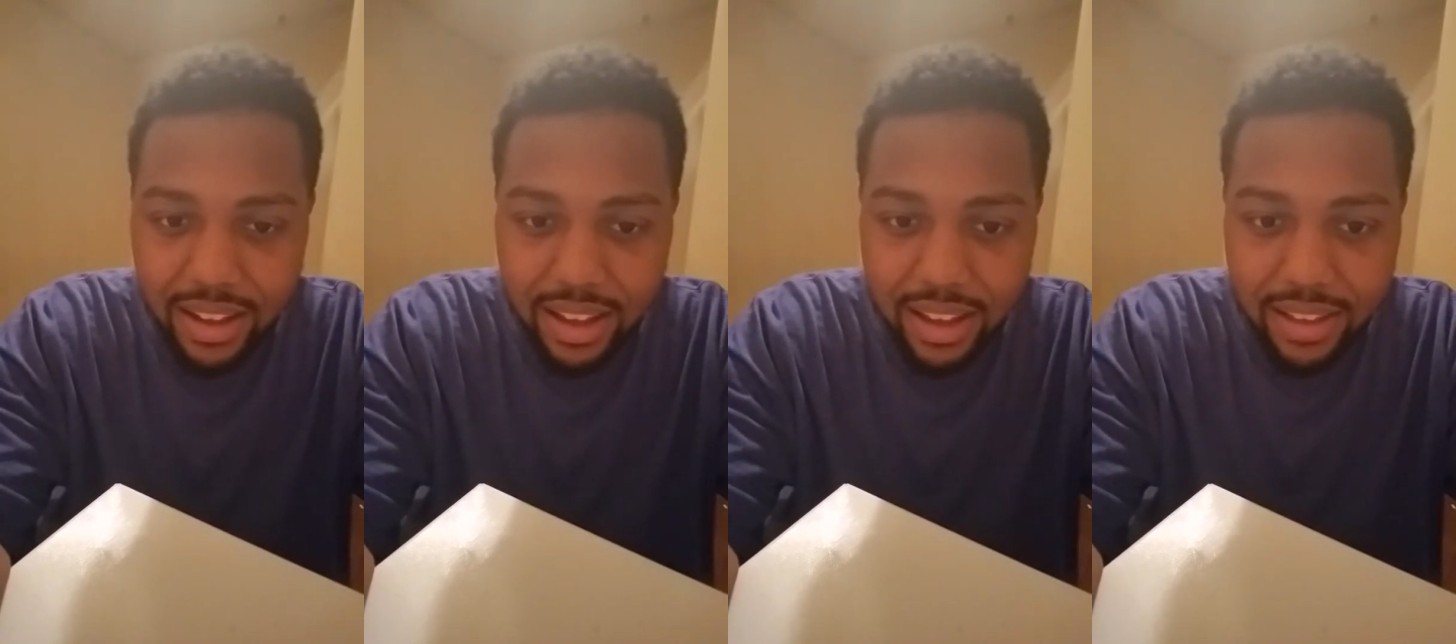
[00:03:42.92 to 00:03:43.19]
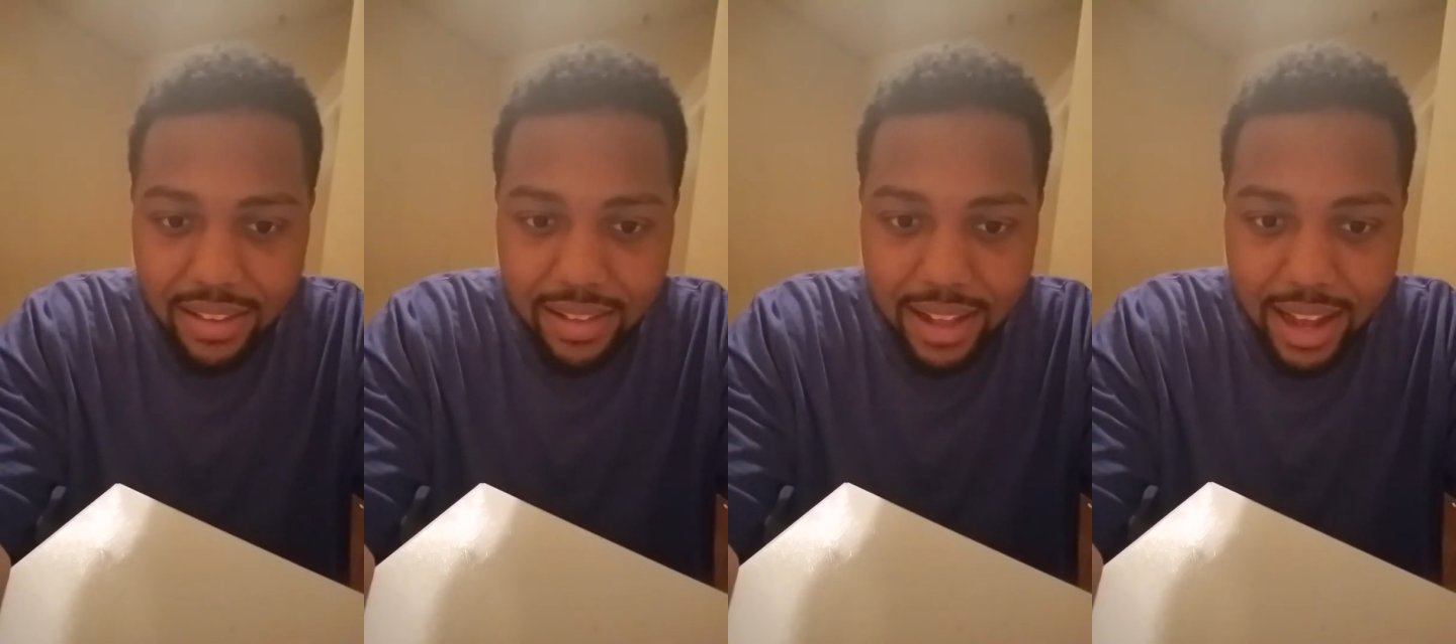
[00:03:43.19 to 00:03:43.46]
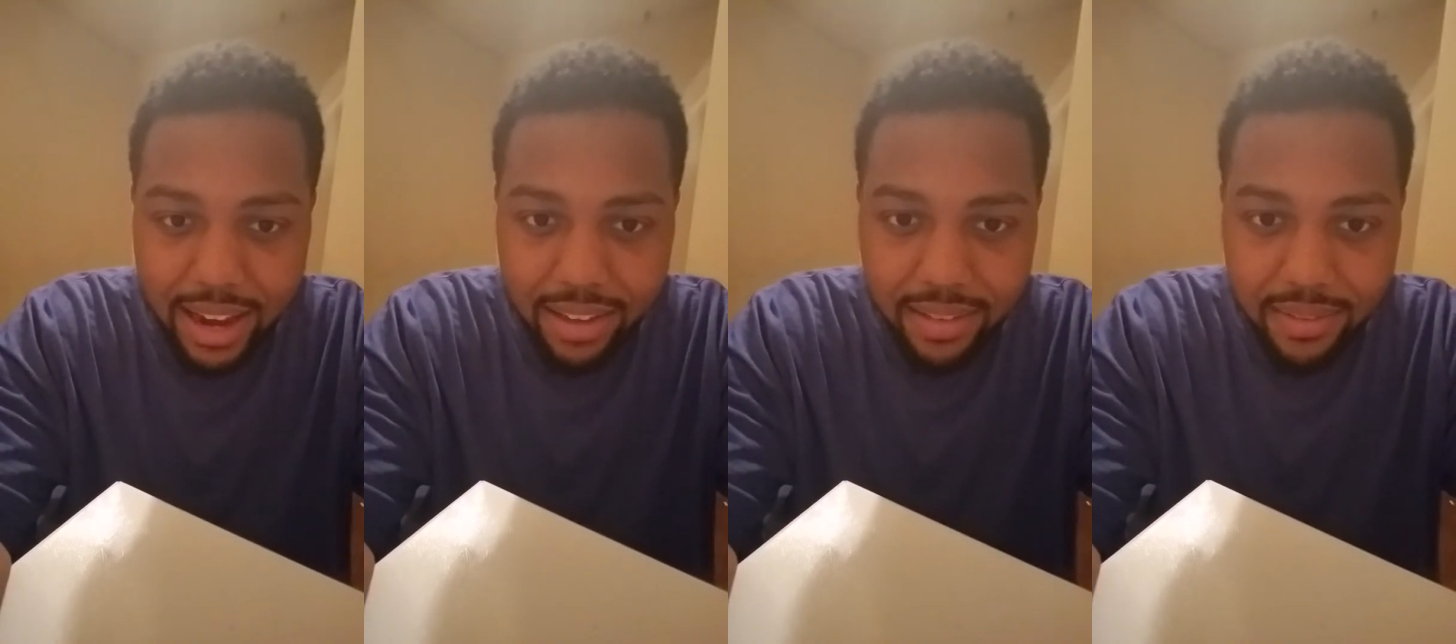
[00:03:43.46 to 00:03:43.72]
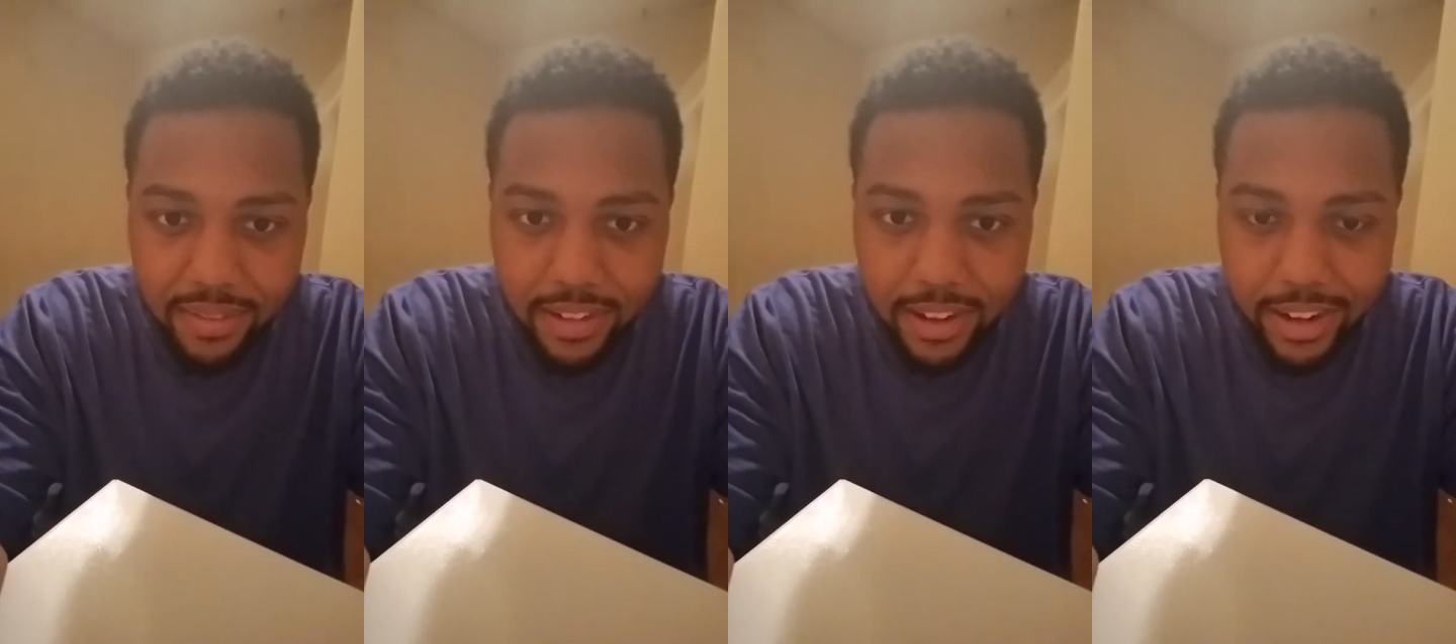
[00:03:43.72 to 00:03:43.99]
it's not as
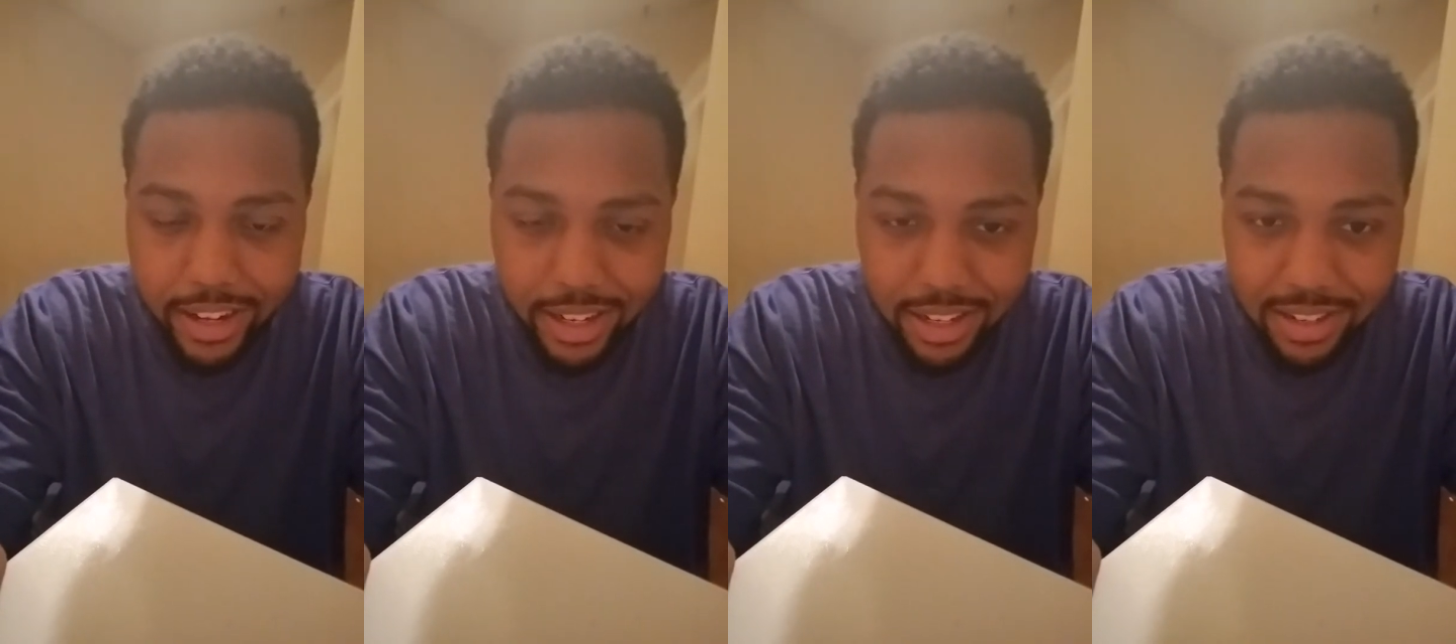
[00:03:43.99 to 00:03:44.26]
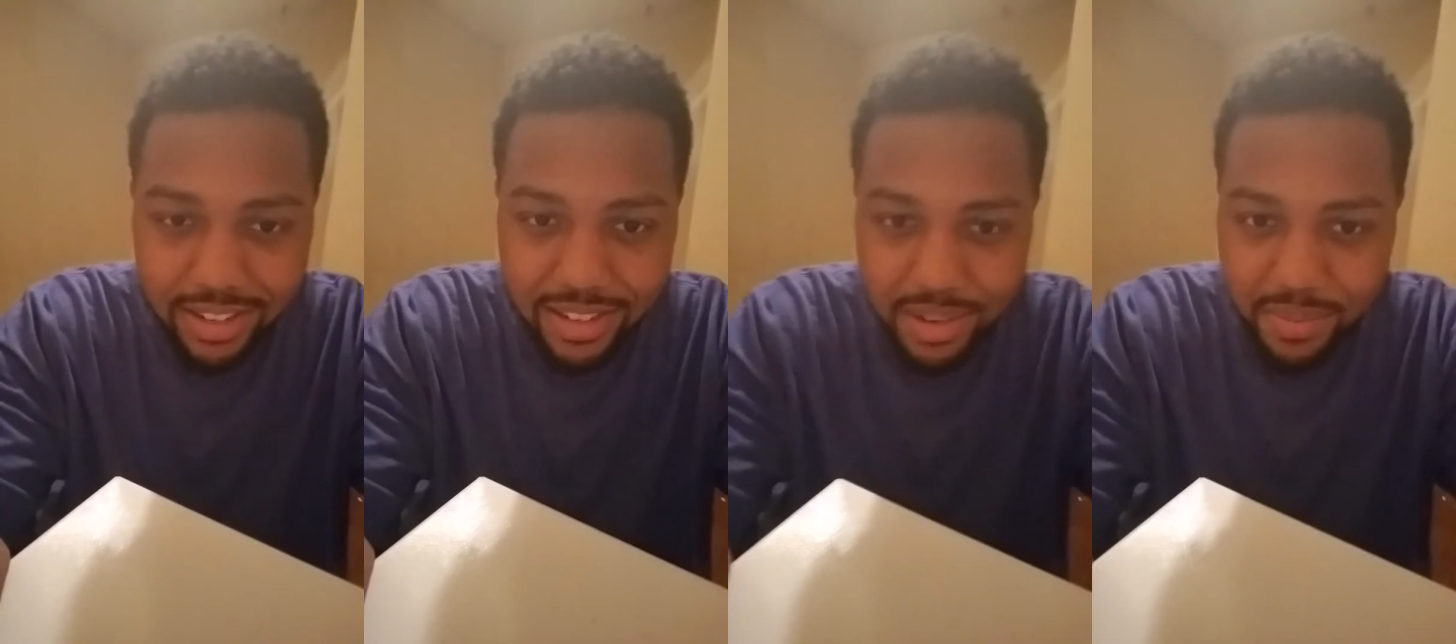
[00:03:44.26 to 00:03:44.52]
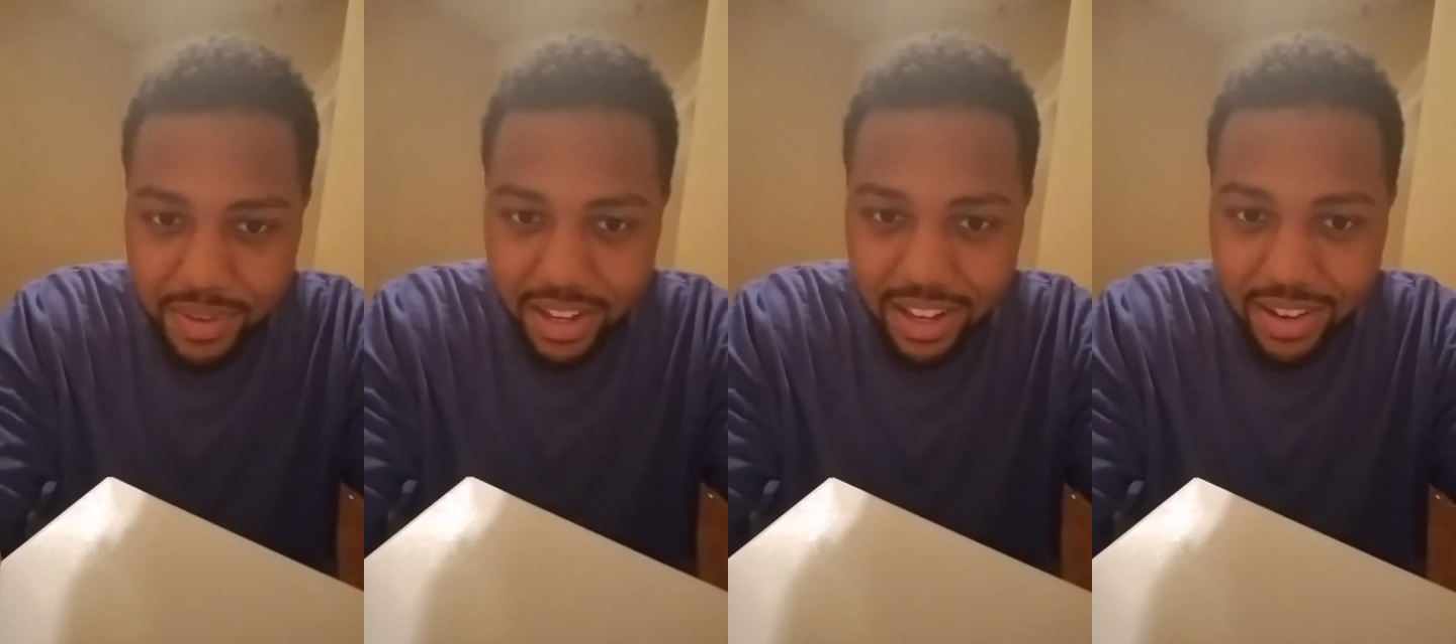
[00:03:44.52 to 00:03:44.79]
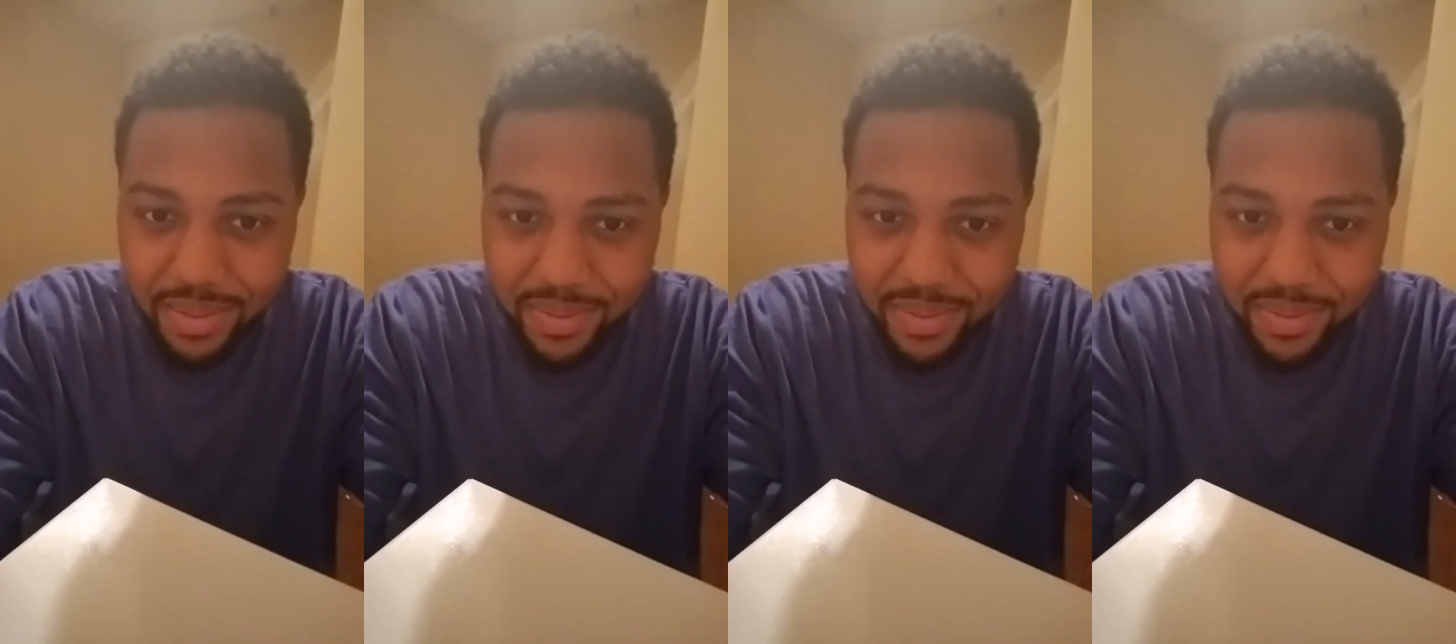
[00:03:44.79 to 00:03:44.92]
fun to me,